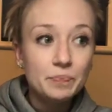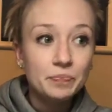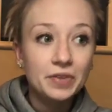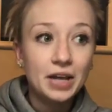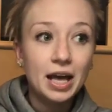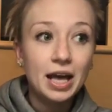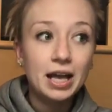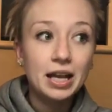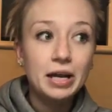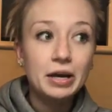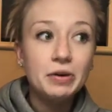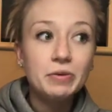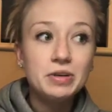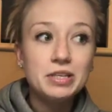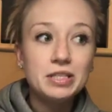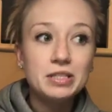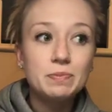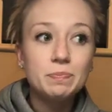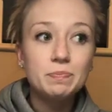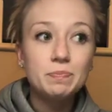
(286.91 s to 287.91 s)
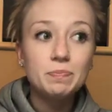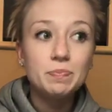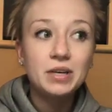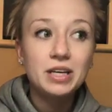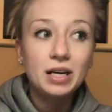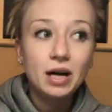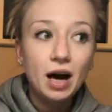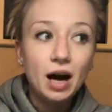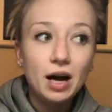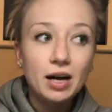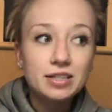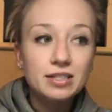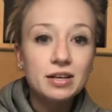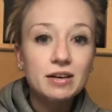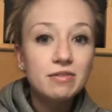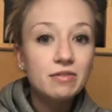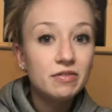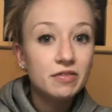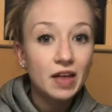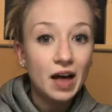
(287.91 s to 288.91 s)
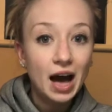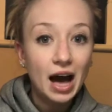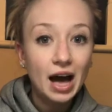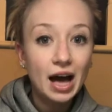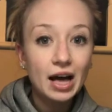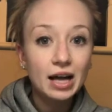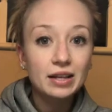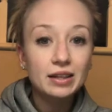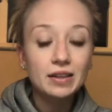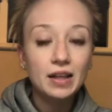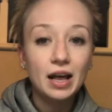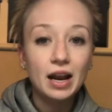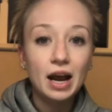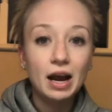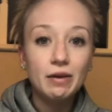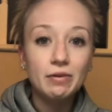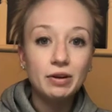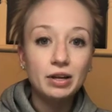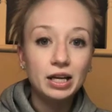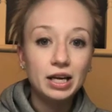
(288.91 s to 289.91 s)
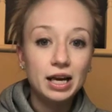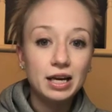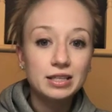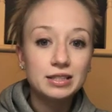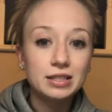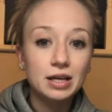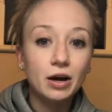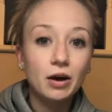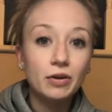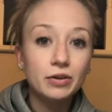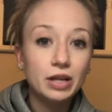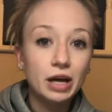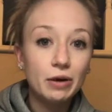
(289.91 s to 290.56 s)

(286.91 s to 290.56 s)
And it was because of that I really excelled.